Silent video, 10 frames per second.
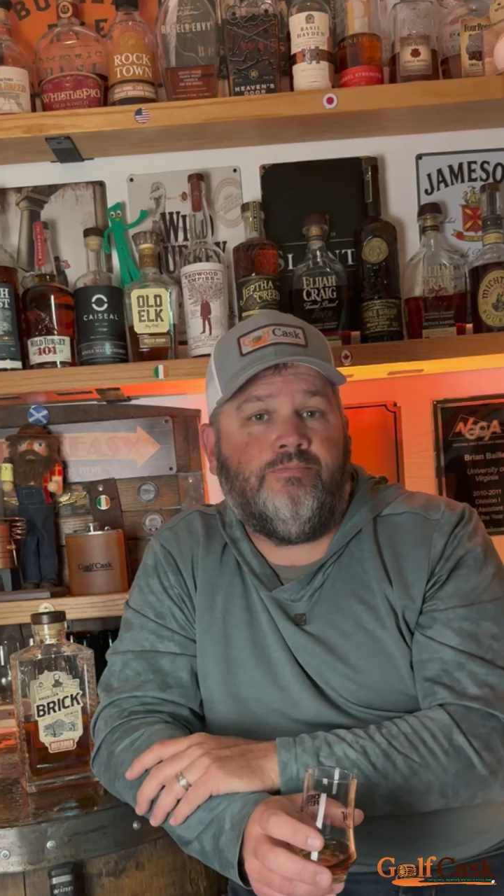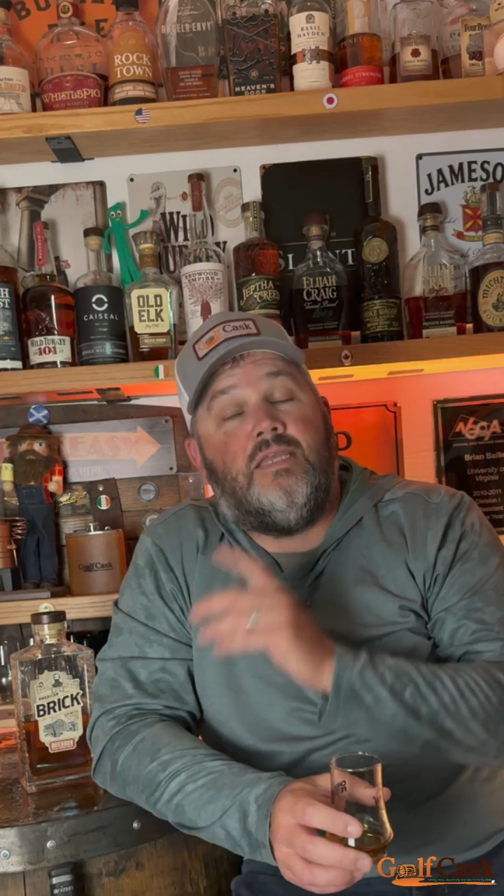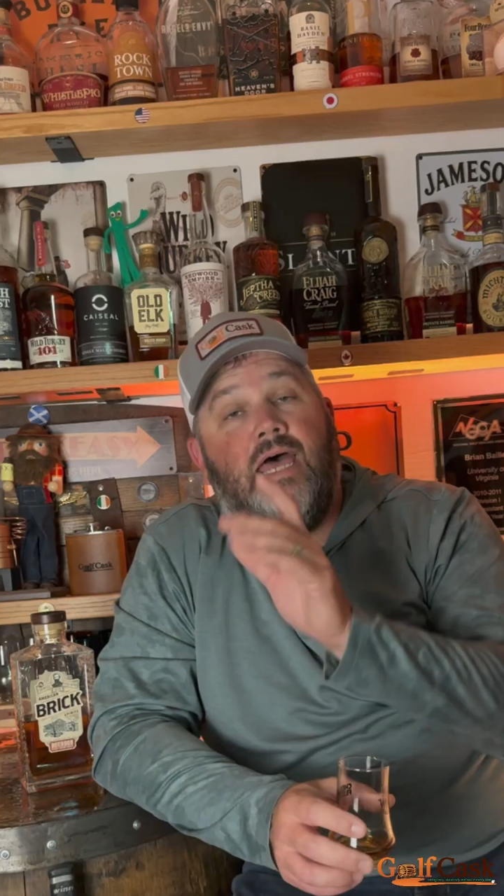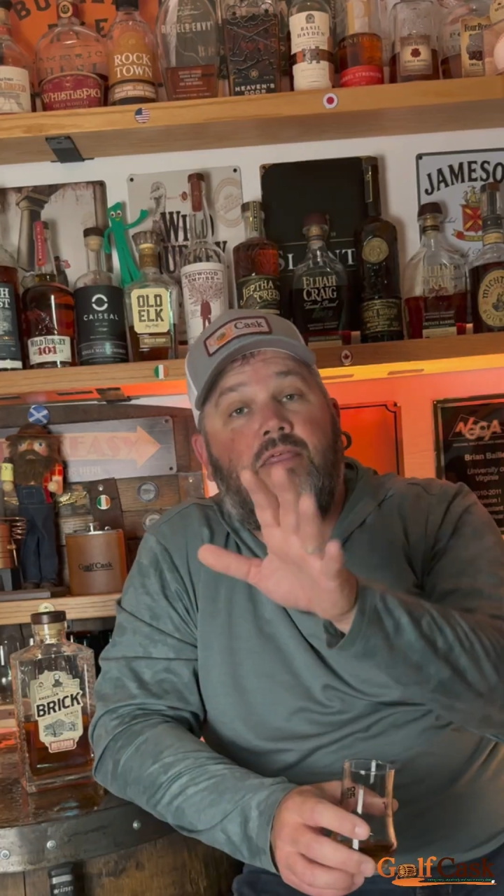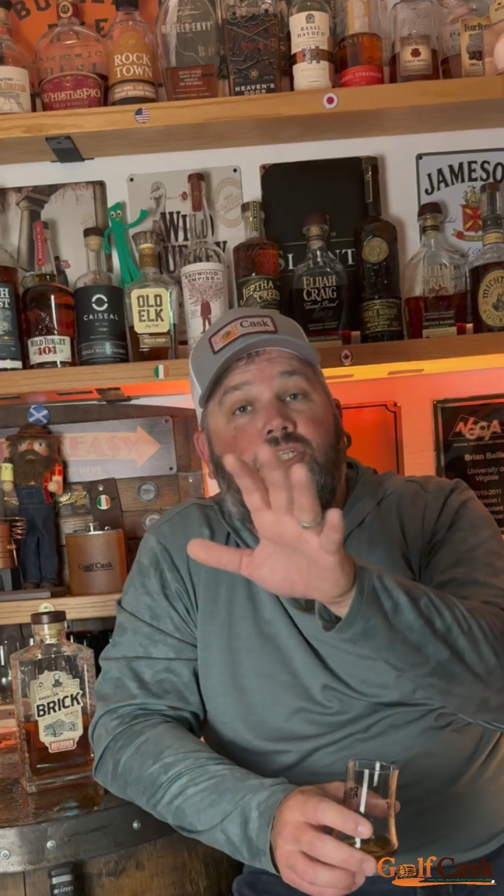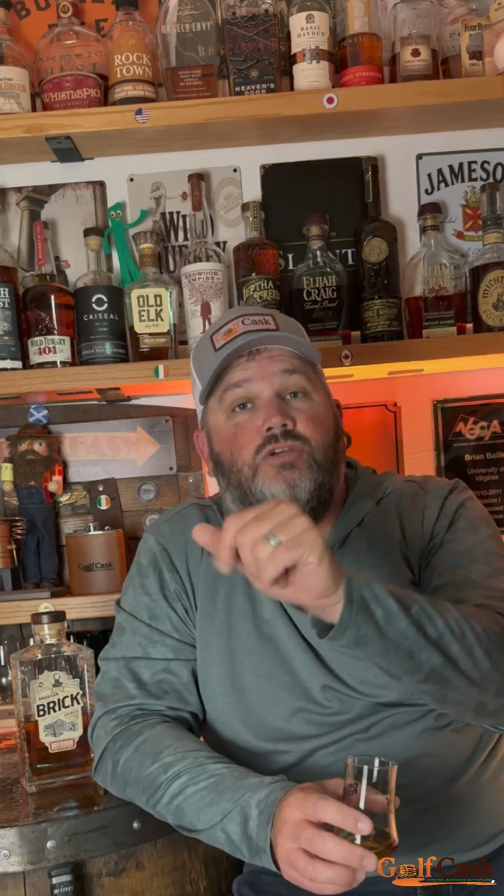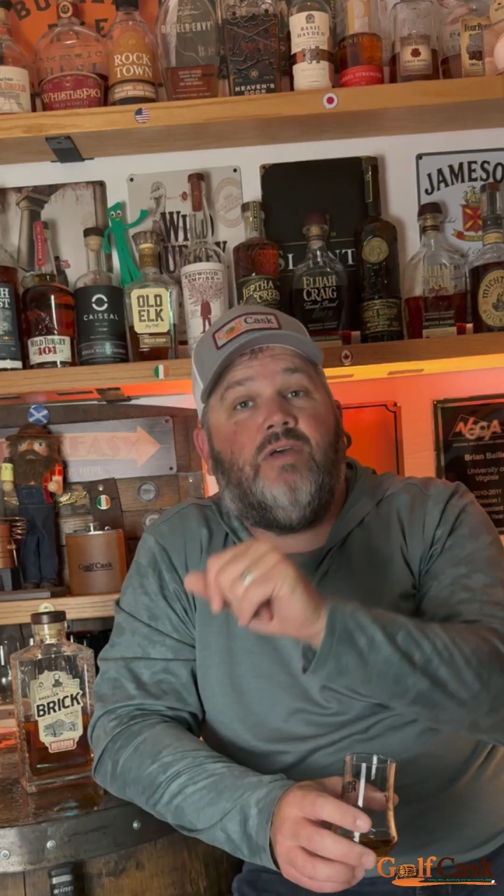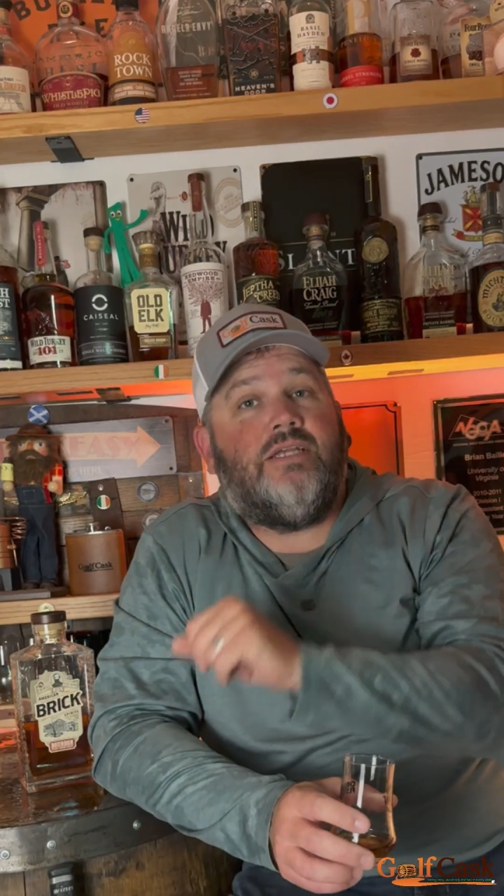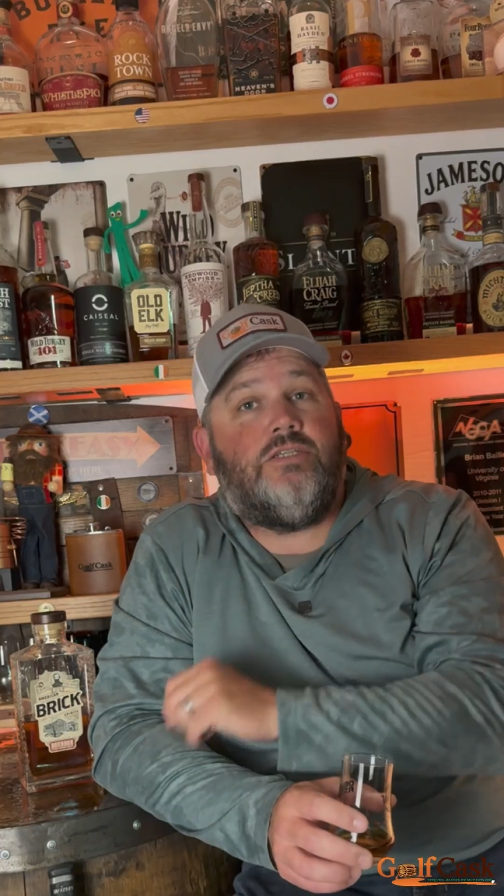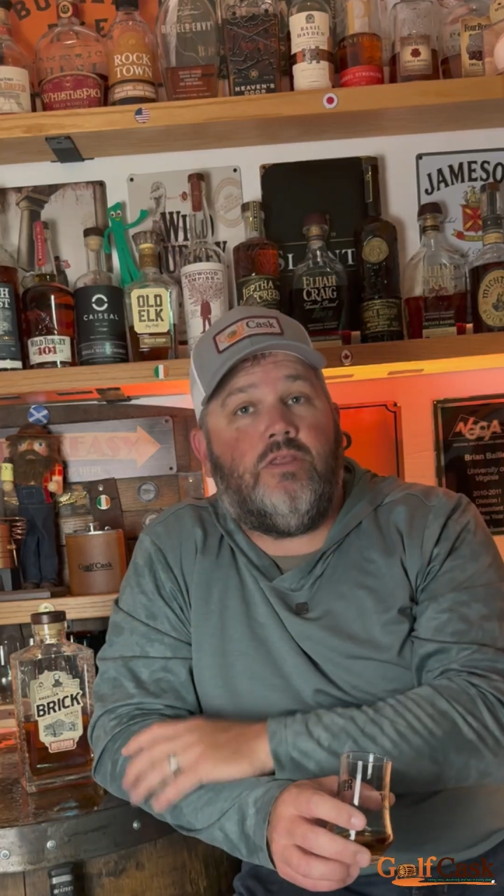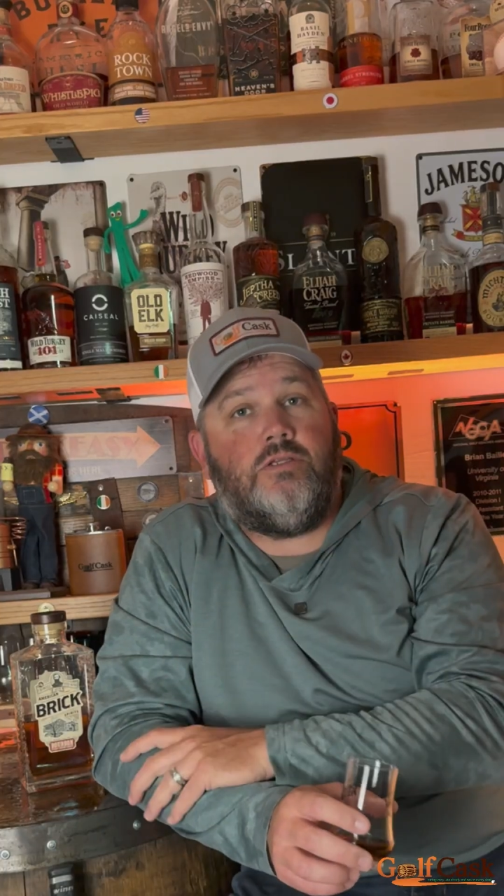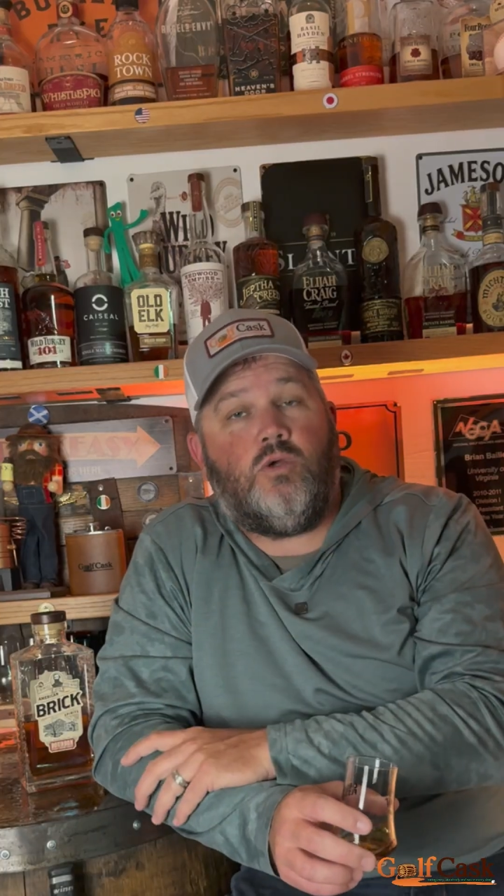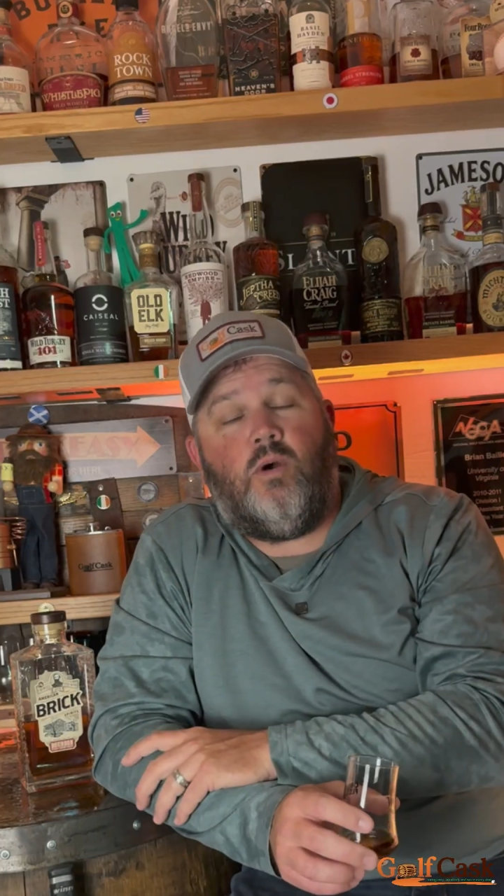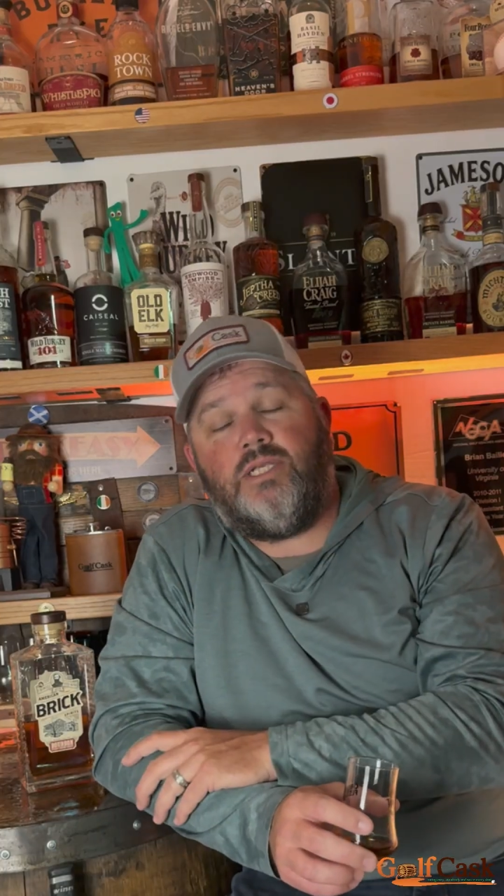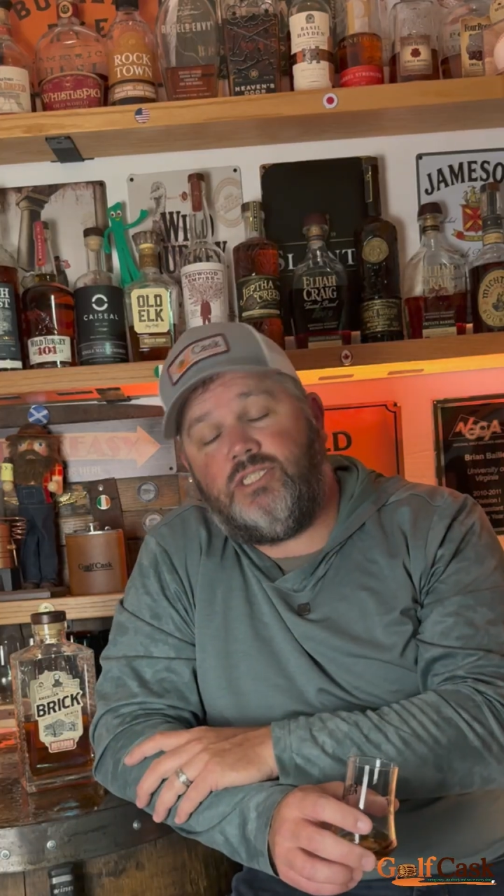Now that you've answered those
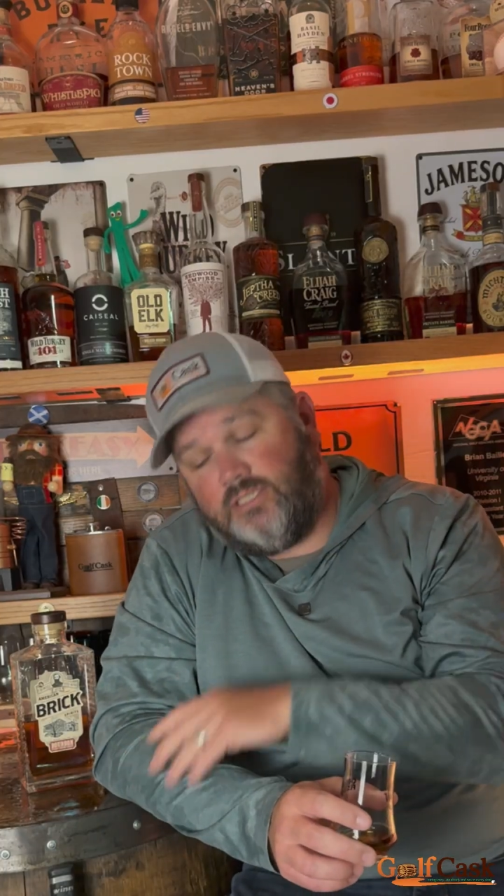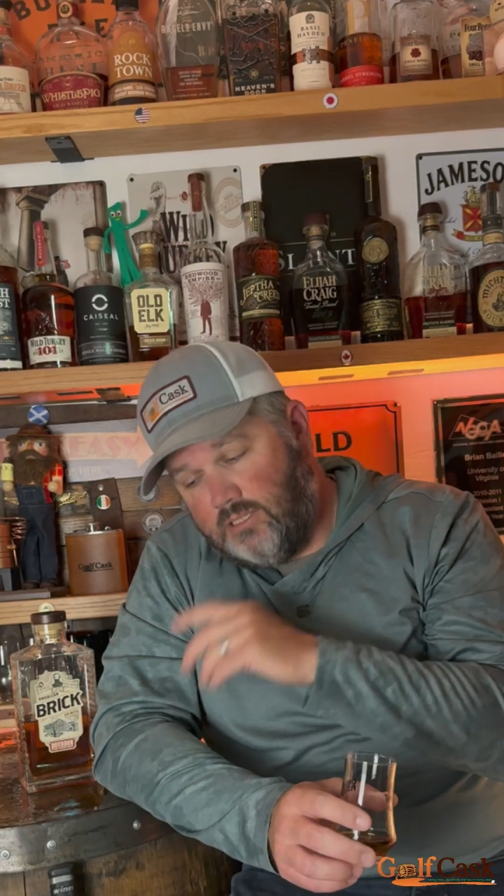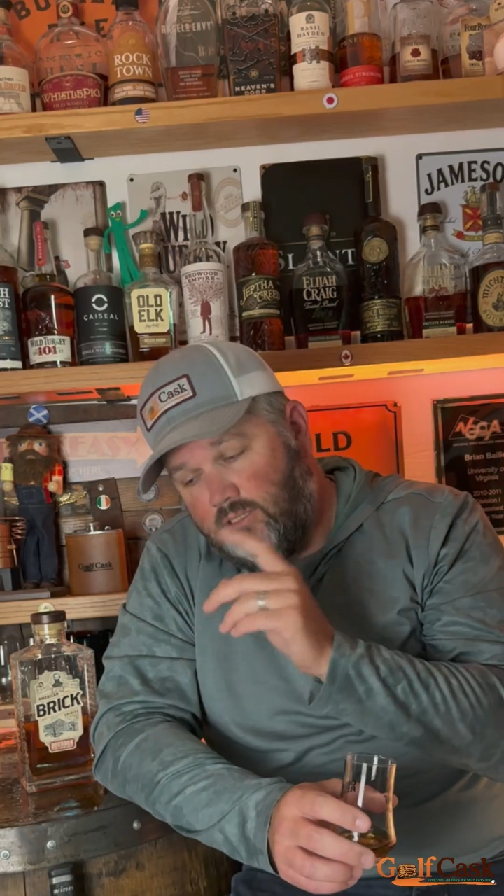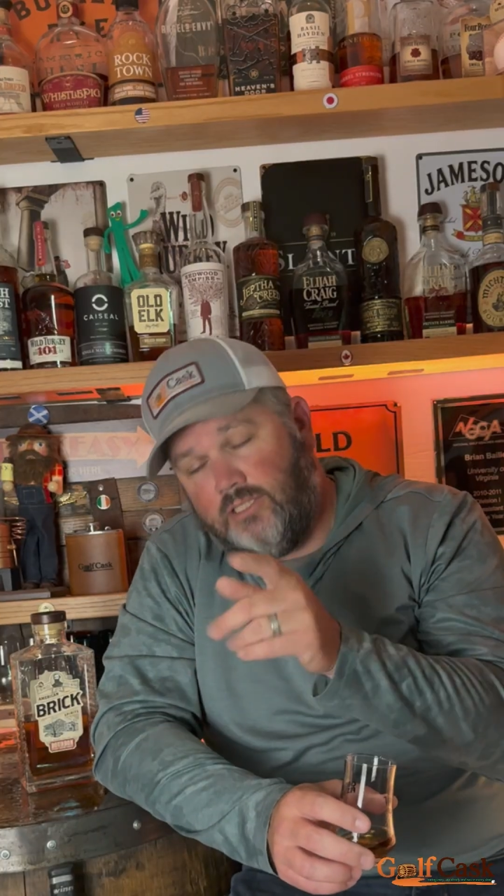questions,